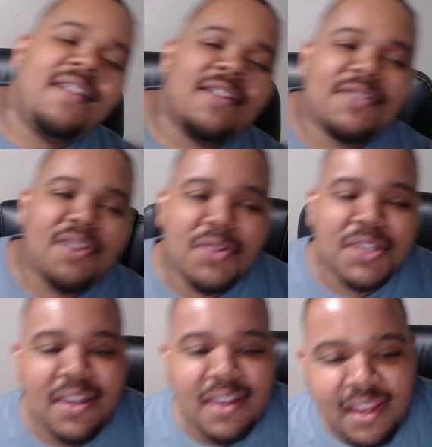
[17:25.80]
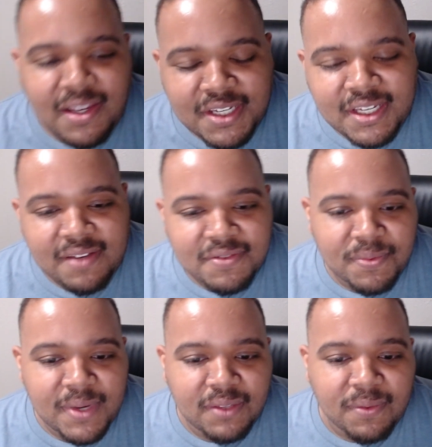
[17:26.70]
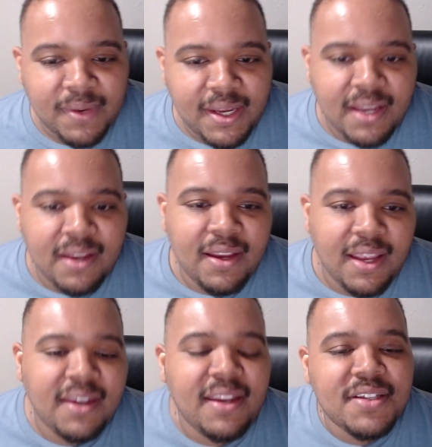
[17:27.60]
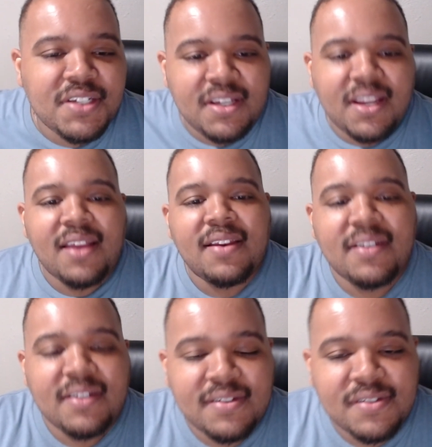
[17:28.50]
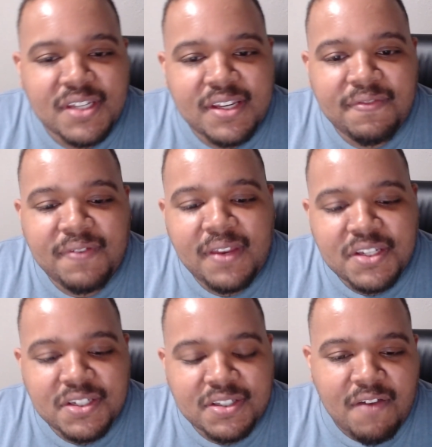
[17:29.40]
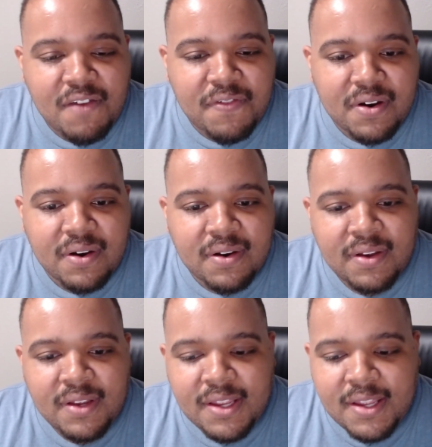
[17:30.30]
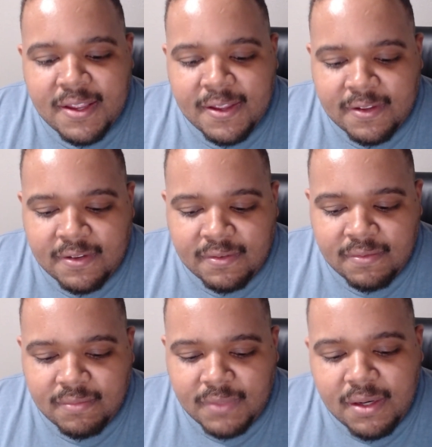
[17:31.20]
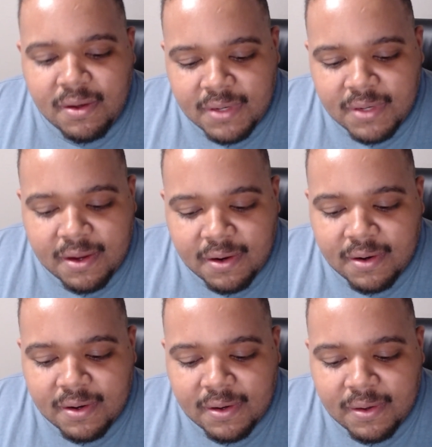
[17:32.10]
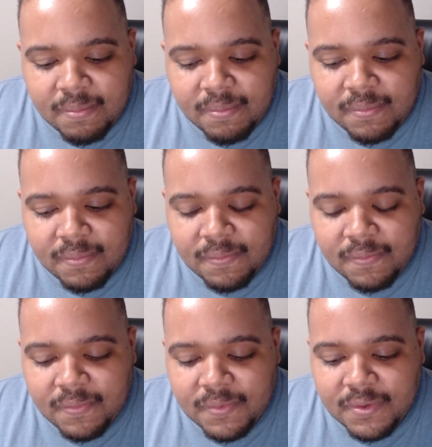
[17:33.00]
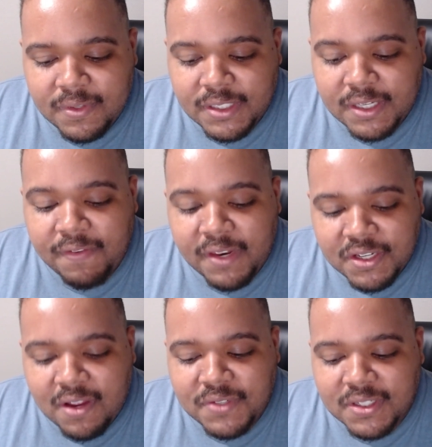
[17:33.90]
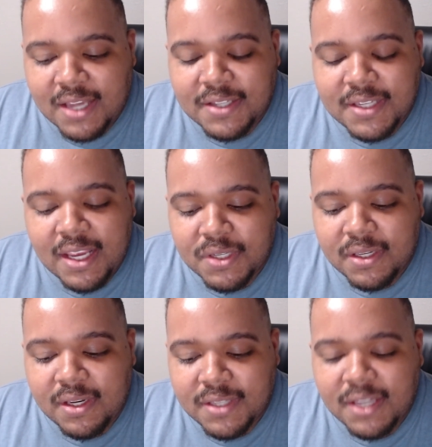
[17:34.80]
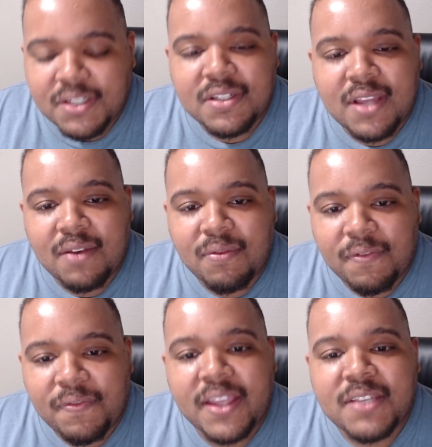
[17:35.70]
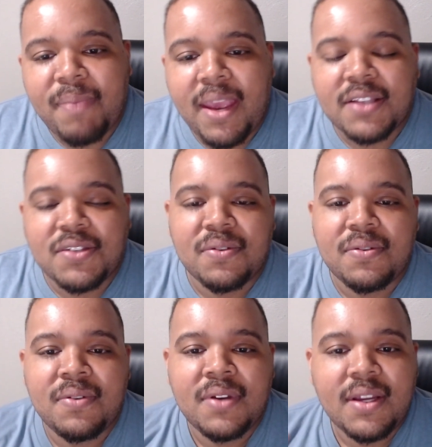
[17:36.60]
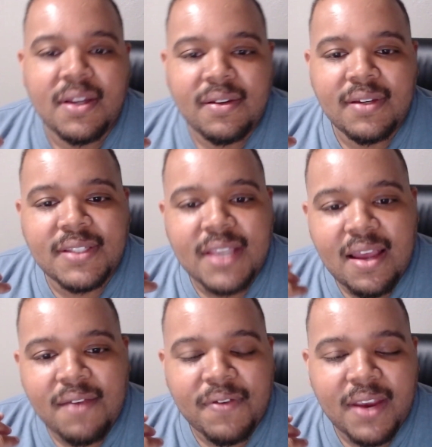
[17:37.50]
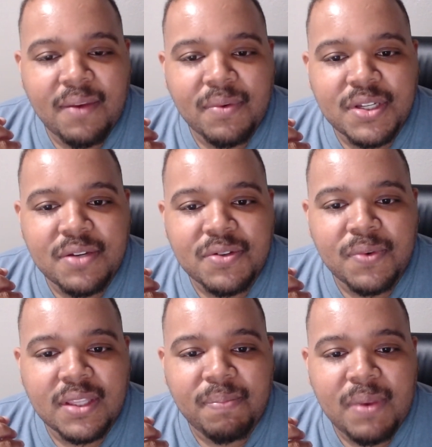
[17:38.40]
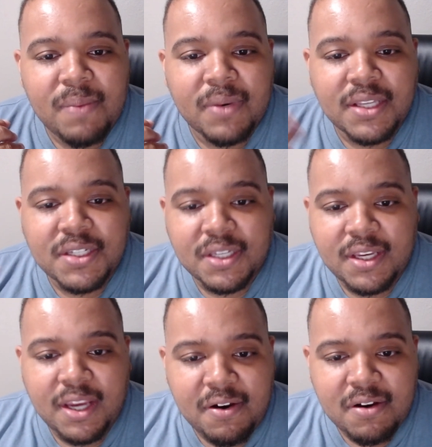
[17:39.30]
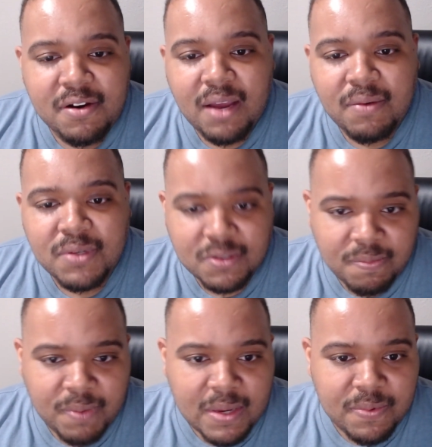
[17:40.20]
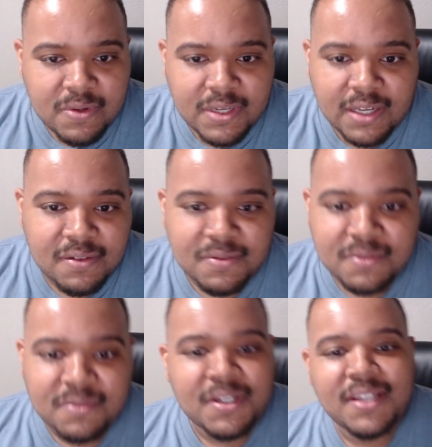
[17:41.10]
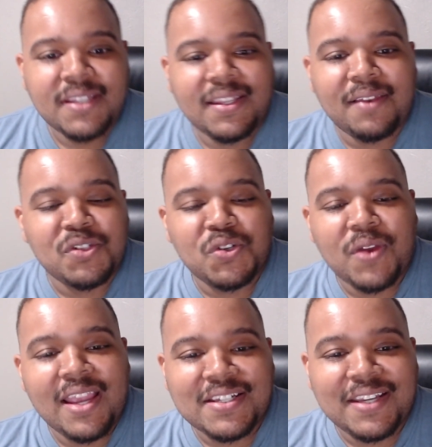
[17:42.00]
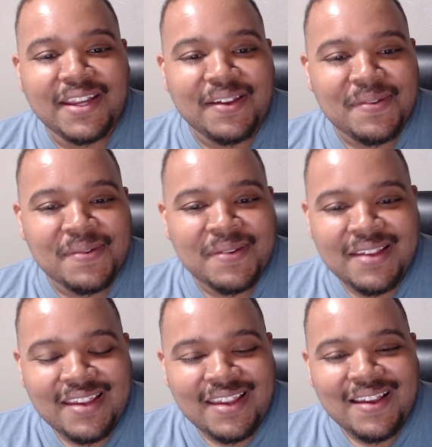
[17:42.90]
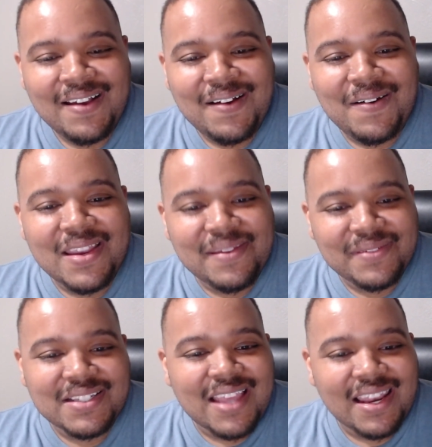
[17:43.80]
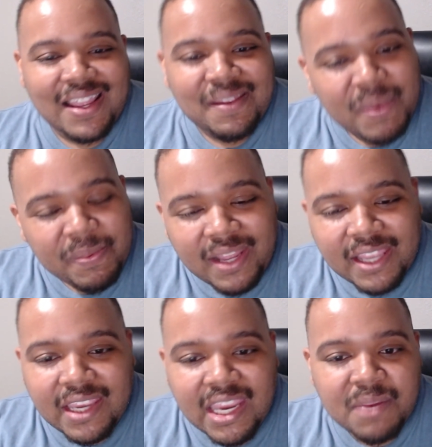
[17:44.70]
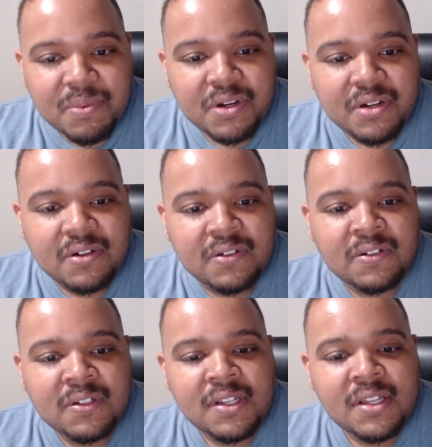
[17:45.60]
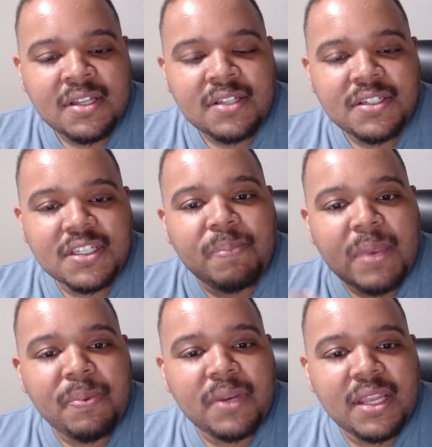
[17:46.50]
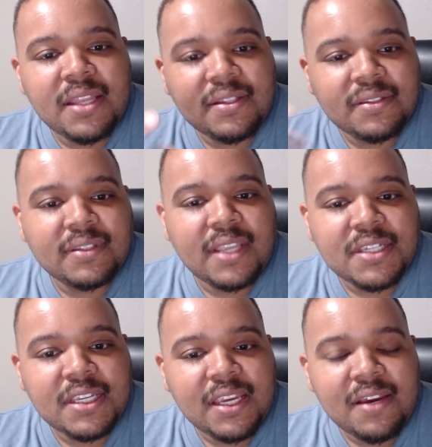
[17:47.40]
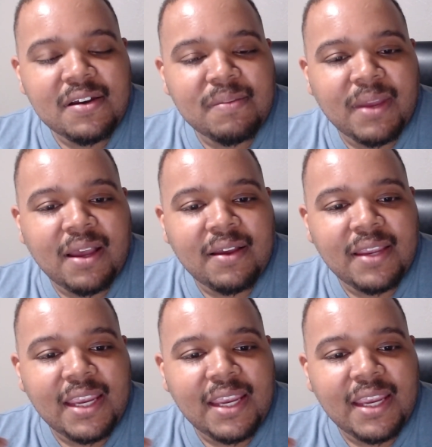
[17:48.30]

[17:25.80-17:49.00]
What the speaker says: So she gives Rick the ring, and then she finishes off her, like her she finished off just kind of saying what she needs to say, and she kind of reflects back to the time frame where she was with the people that she cared about, which was the people in that little trash town, or even just kind of like people like Gabriel, just the people that she cared about.